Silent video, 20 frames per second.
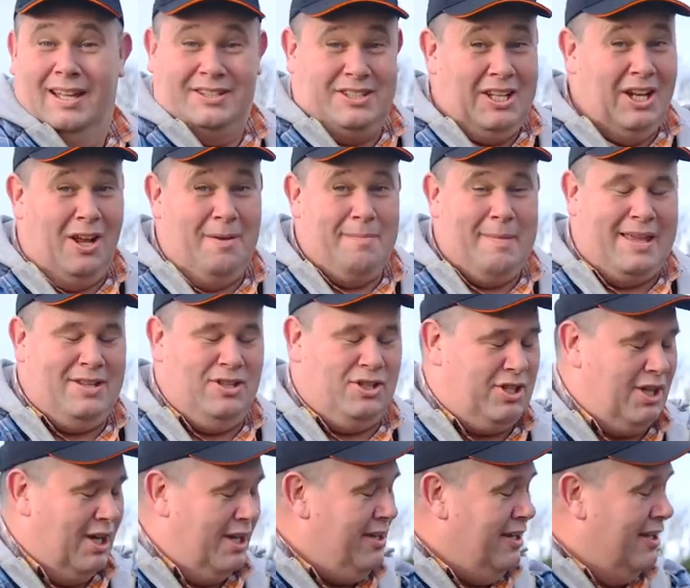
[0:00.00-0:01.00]
Did I
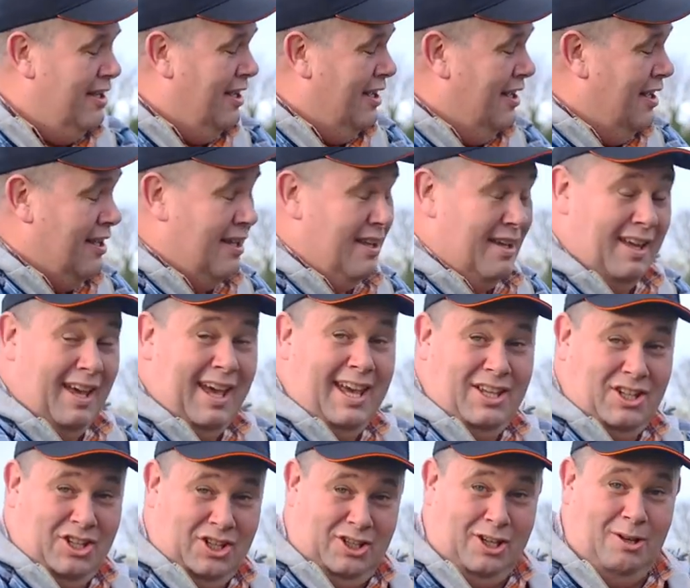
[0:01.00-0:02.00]
mention
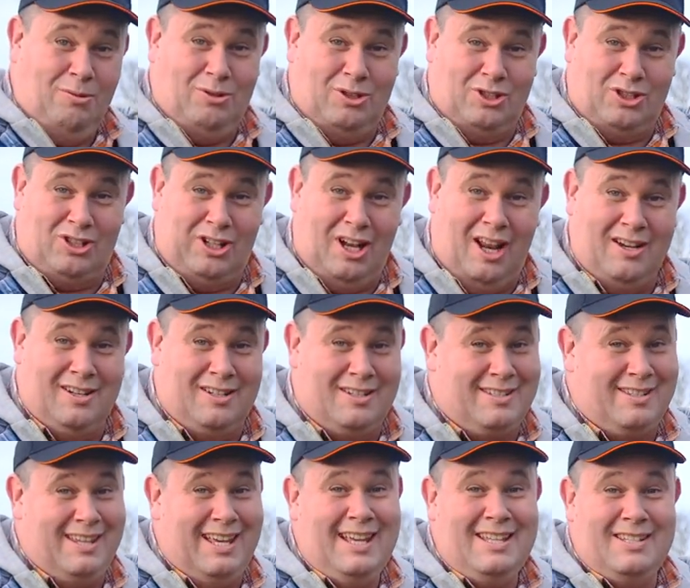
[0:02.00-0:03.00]
it shoots
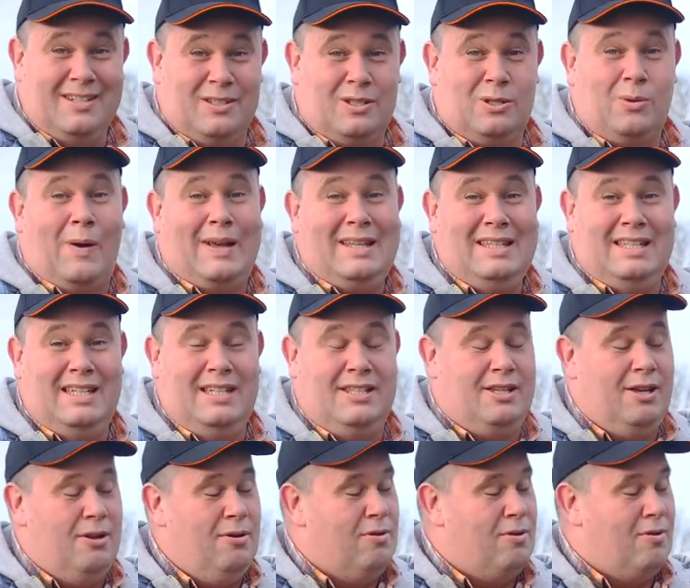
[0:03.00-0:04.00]
slugs? These are
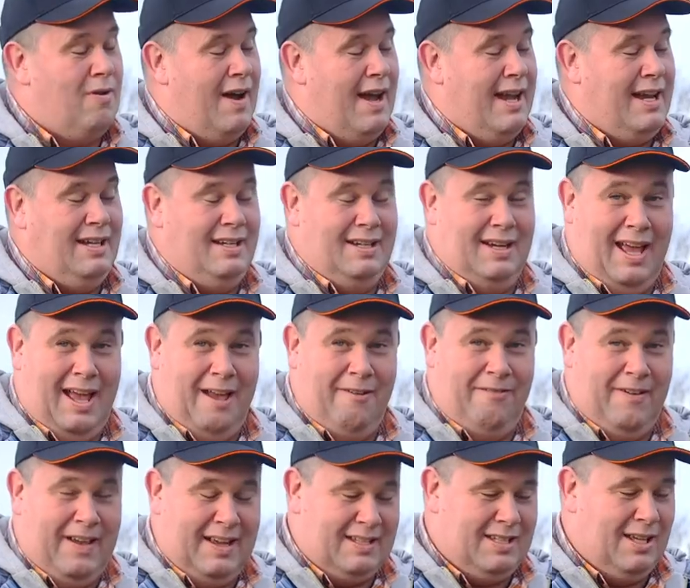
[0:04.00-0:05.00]
22 grain
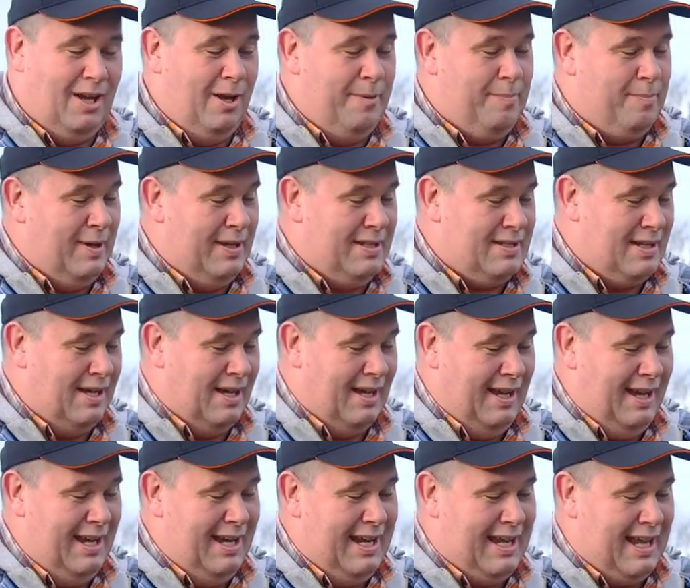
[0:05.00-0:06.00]
FX hybrids. Look,
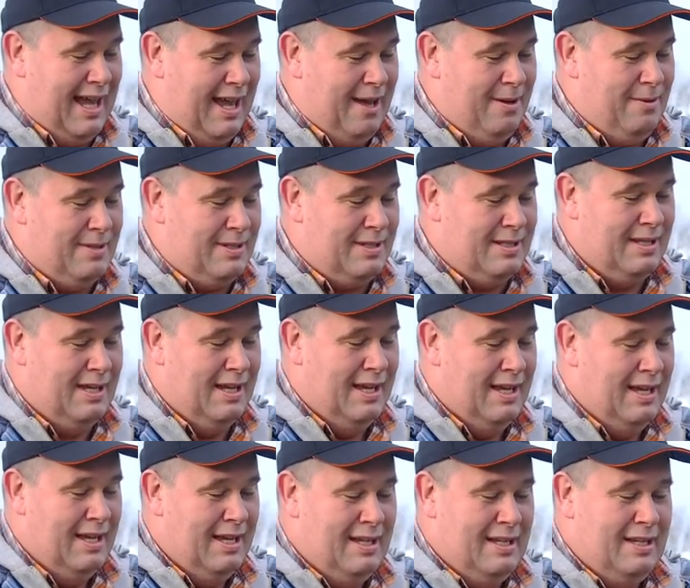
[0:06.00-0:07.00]
in it goes,
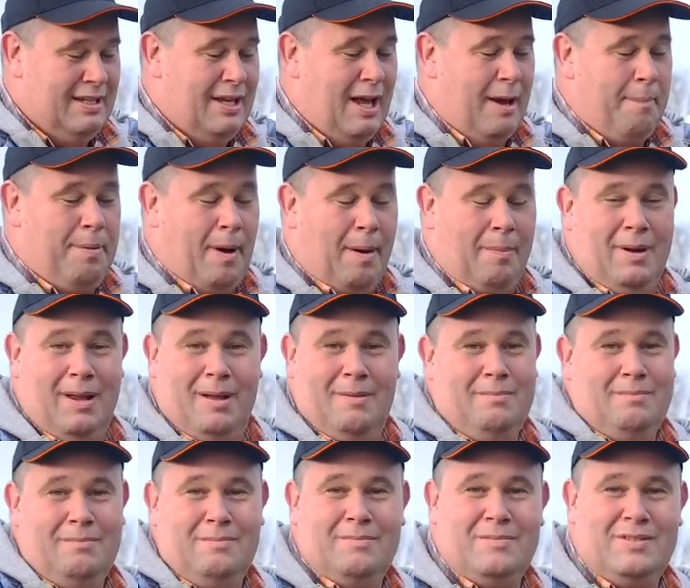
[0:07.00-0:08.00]
no
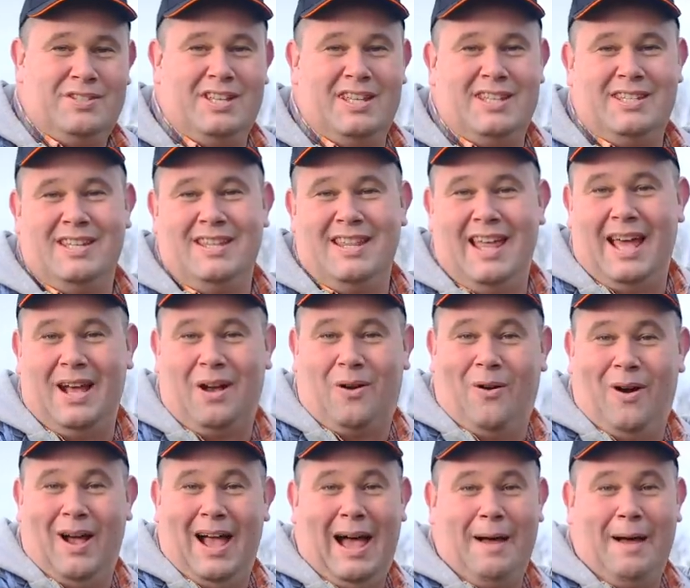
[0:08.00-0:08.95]
problem. Sits in there quite